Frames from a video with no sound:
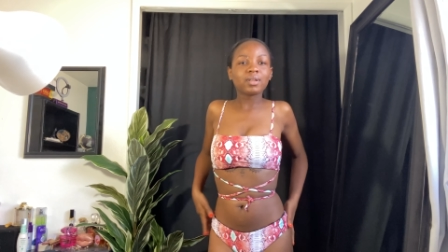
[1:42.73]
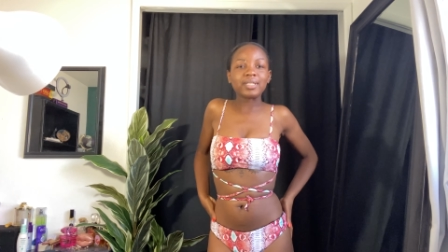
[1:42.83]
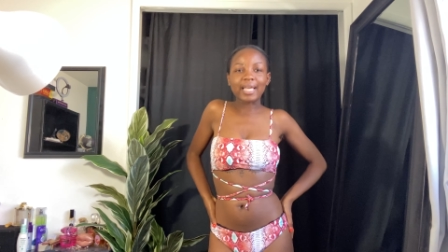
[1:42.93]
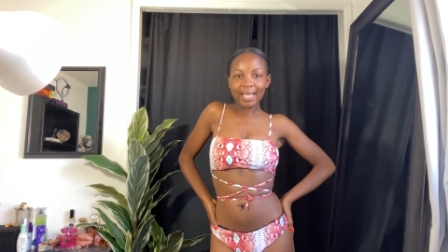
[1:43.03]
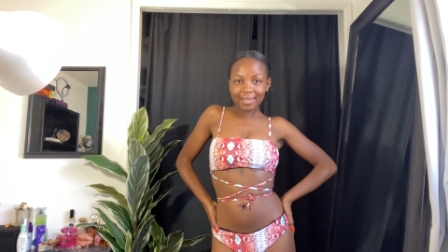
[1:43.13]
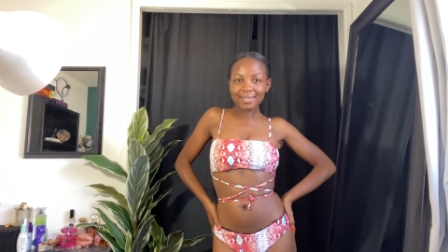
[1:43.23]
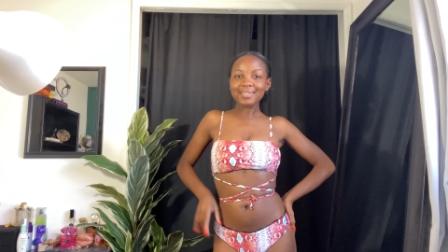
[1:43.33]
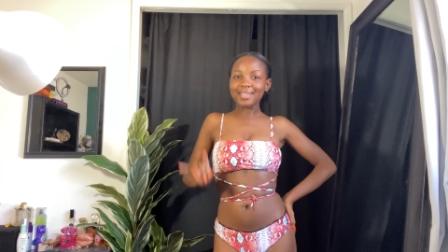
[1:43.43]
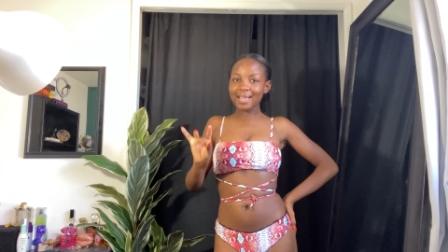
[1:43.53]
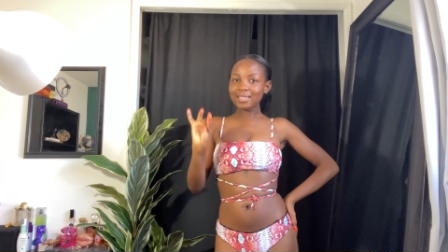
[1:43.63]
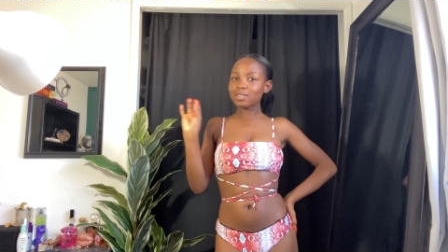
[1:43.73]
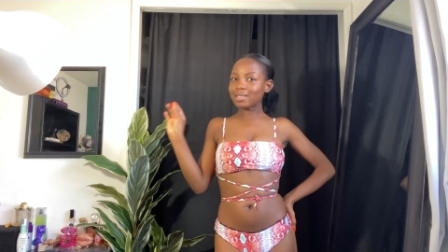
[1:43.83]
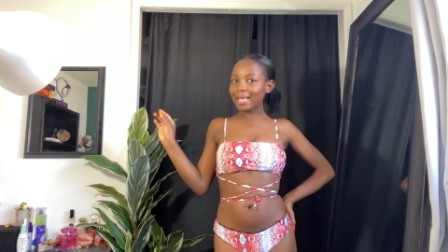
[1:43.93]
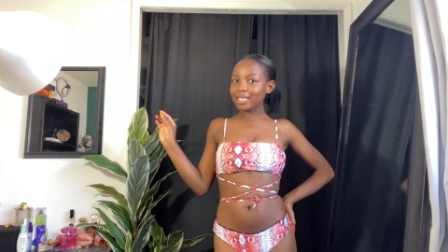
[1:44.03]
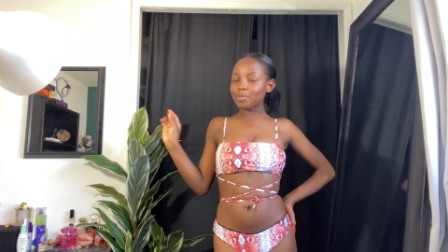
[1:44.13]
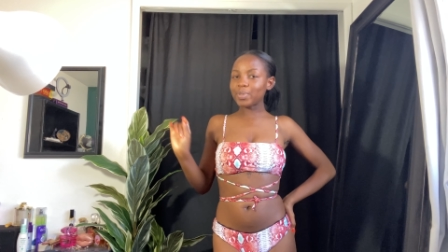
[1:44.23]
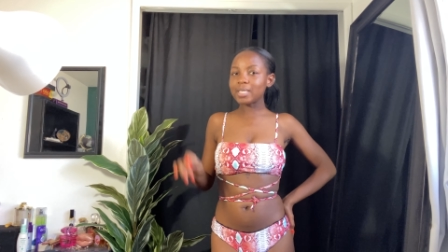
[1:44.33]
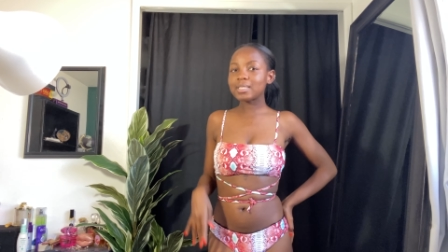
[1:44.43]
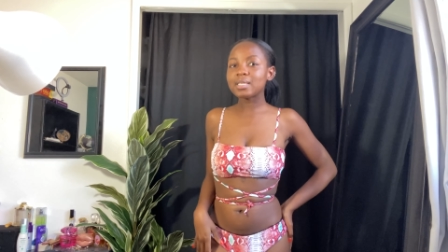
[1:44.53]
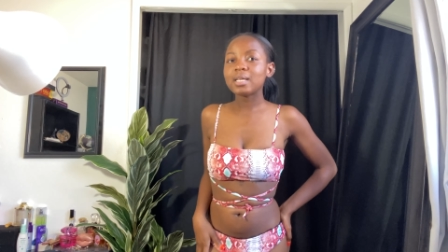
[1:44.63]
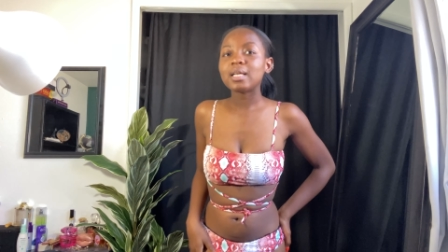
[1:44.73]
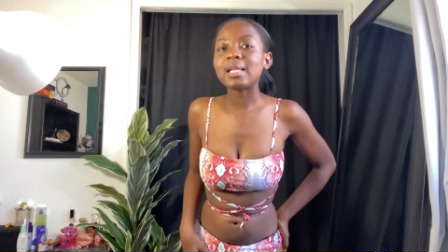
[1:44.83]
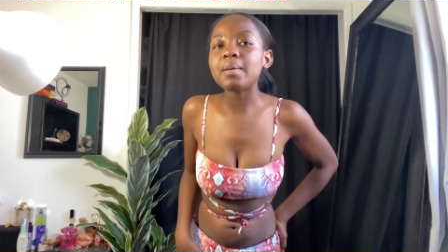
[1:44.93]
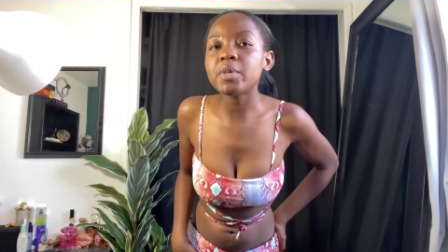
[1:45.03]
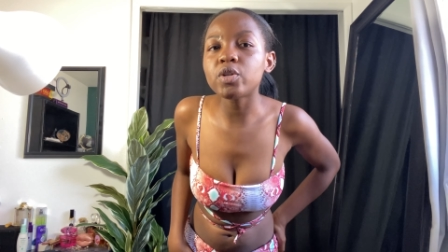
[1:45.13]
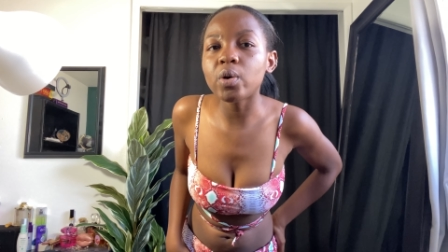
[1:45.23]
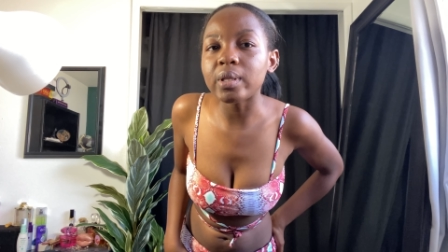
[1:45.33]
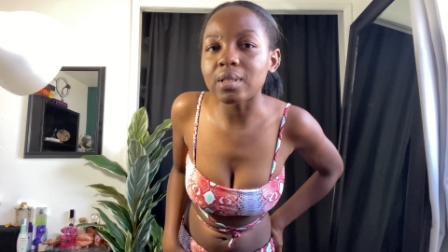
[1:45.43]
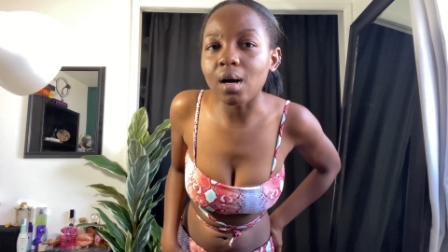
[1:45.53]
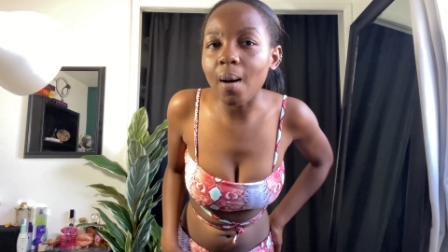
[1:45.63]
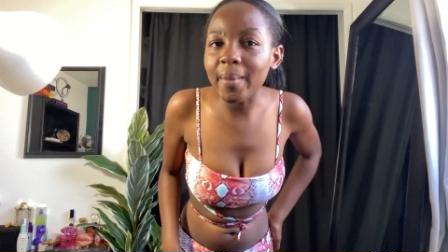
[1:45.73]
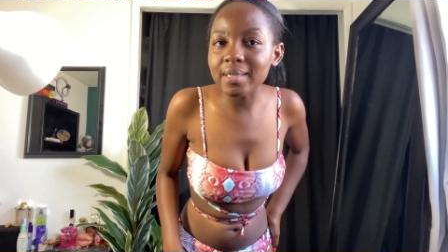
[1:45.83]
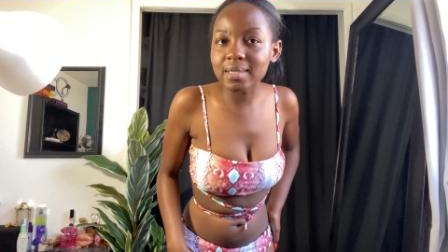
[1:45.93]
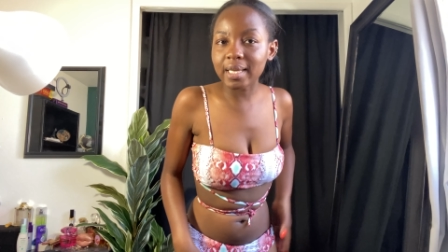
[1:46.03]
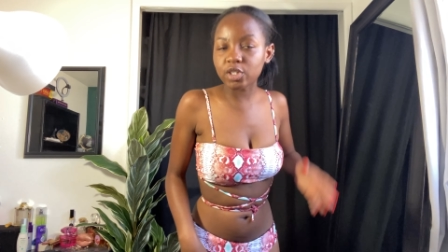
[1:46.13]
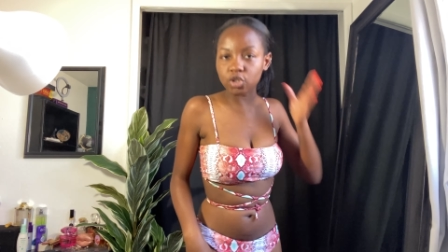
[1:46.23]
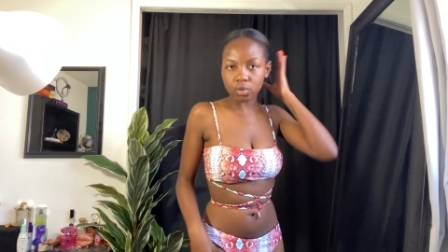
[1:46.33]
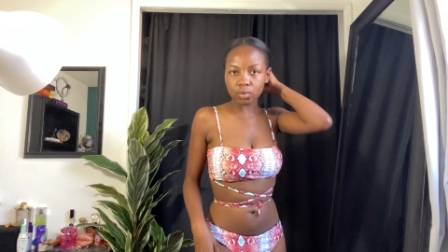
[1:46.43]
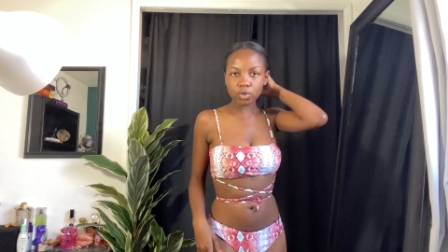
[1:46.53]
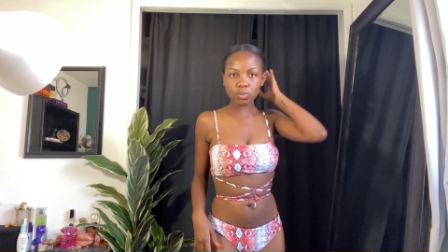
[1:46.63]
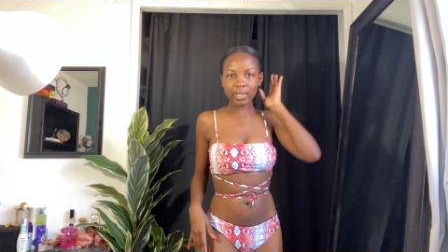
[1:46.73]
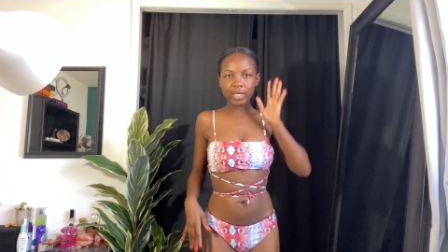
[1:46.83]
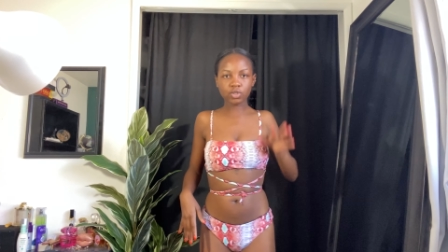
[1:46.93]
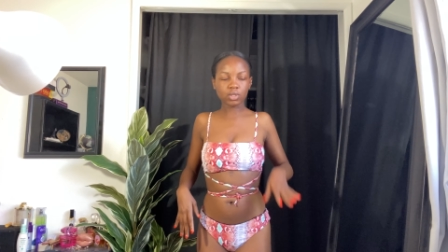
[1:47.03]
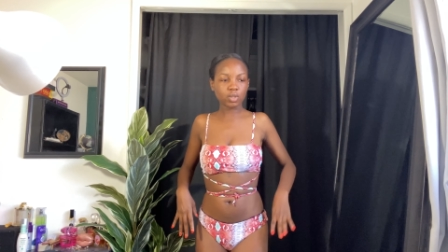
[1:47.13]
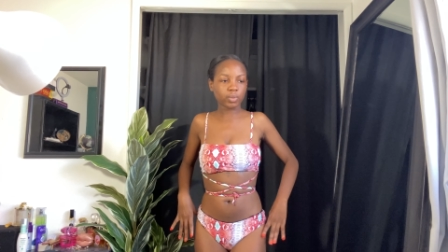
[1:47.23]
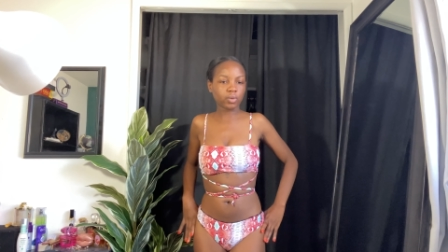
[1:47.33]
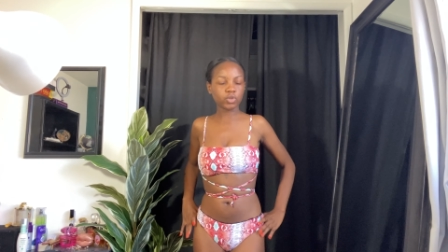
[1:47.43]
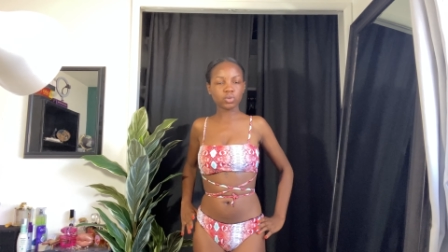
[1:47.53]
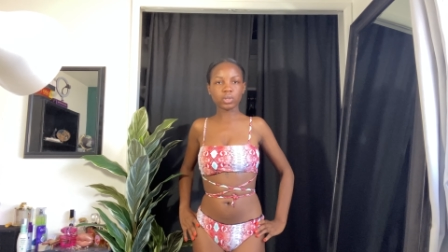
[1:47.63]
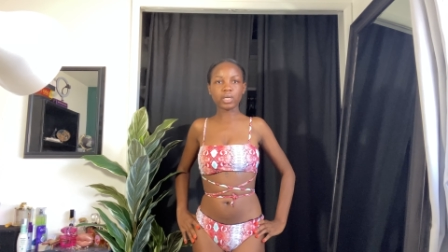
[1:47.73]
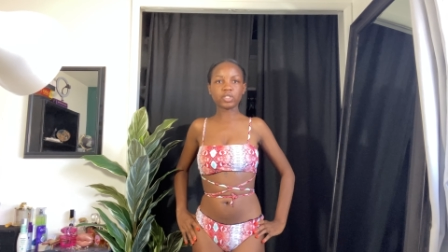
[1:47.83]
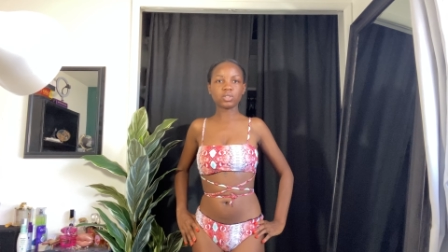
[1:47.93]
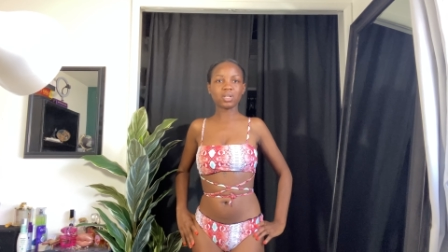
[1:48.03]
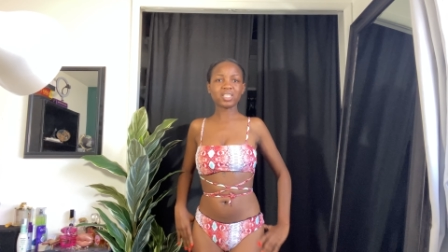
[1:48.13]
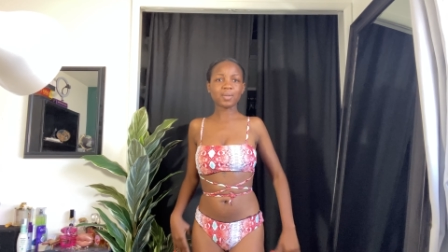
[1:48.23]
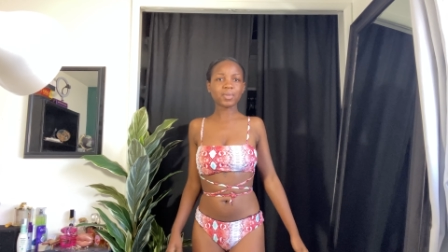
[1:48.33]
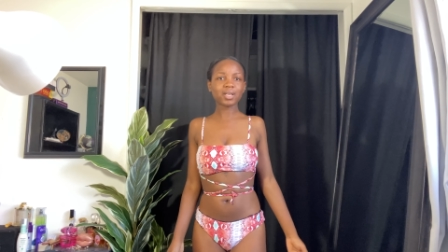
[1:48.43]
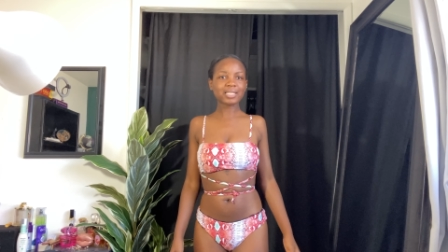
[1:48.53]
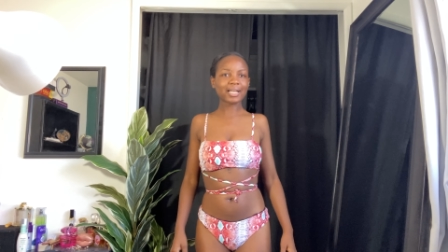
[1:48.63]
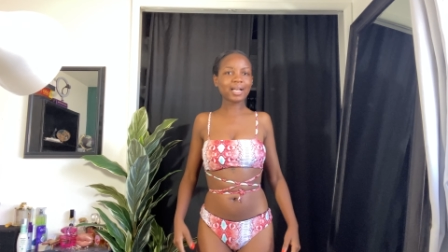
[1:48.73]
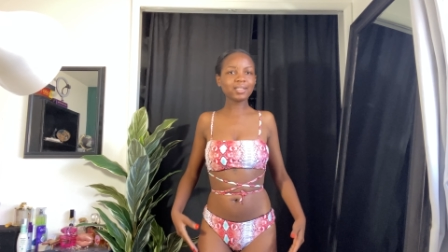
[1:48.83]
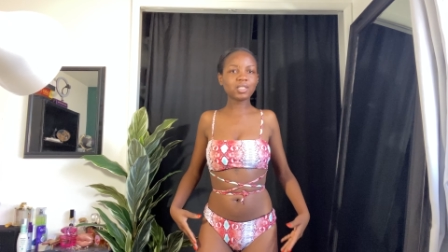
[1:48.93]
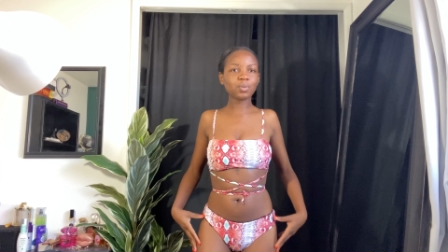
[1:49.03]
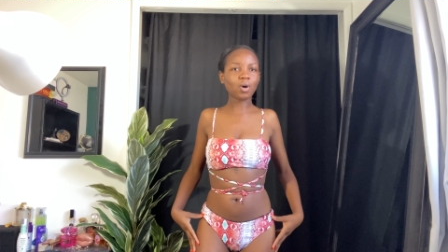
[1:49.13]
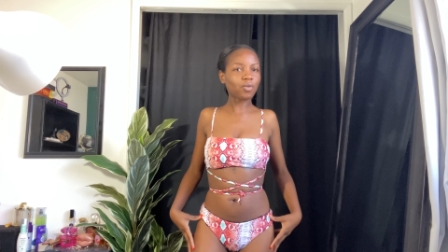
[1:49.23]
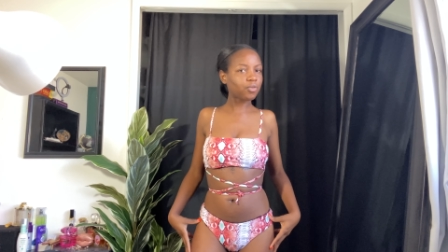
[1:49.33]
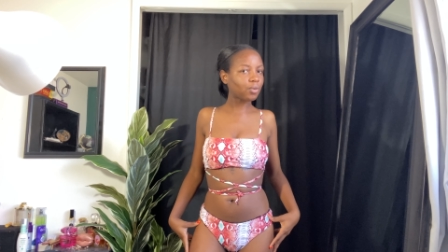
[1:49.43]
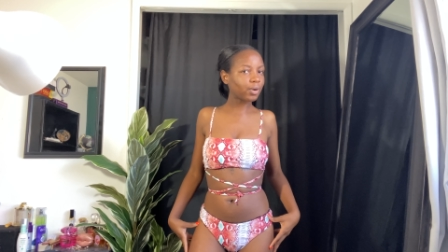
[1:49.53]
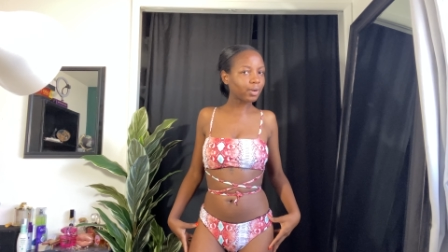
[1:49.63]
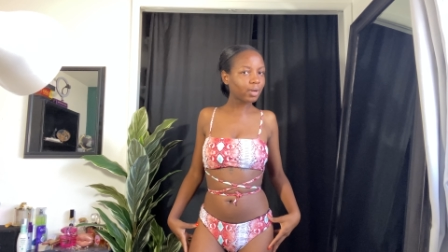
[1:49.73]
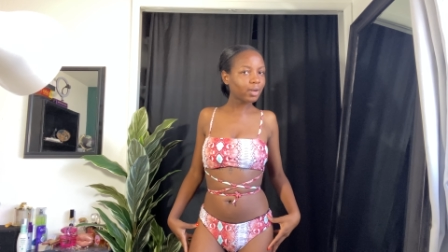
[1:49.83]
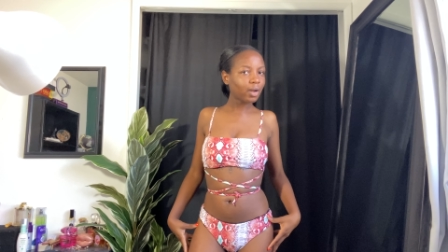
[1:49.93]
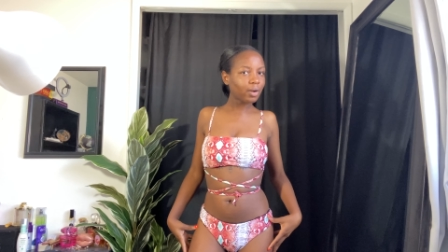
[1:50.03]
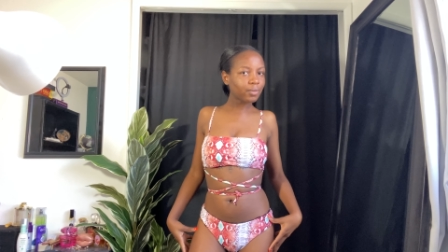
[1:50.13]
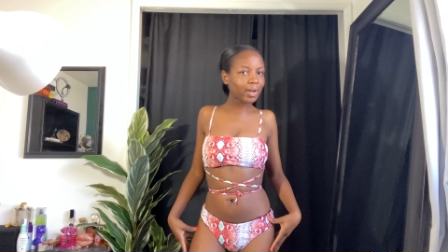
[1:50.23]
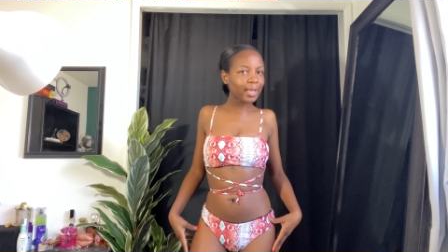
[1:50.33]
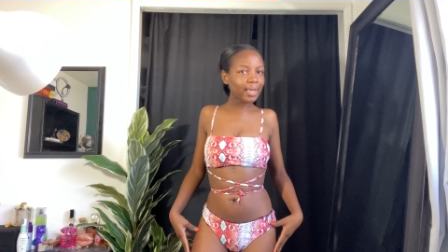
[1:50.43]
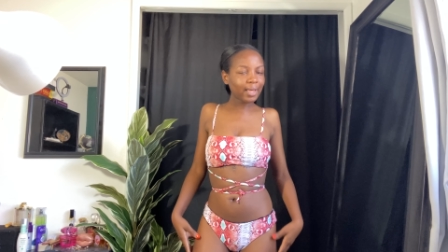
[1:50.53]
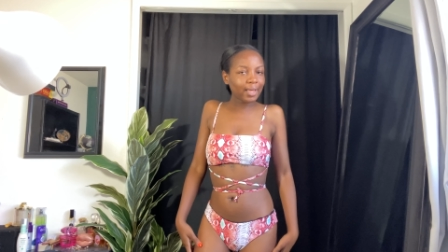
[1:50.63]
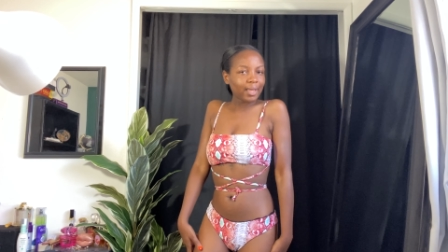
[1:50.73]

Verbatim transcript: Yes, yes, should I keep it? Let me know in the comment section which one I should keep and which one I should not keep because I can't keep all four, right?